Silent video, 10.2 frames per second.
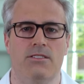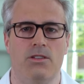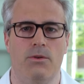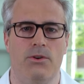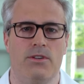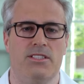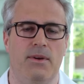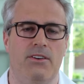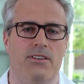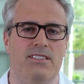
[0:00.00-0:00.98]
So if you're
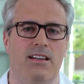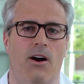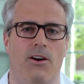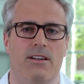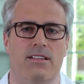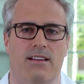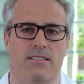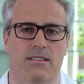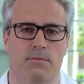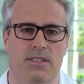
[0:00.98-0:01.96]
experiencing heart
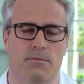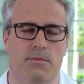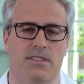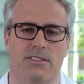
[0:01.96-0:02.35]
attack symptoms